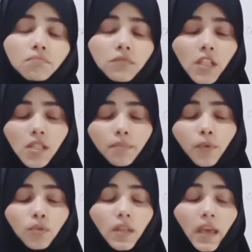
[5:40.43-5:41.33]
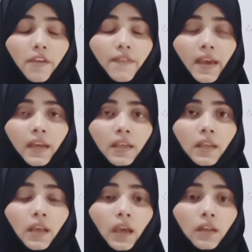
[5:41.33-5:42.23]
Just suppose if
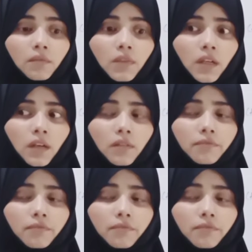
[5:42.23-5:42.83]
any, and there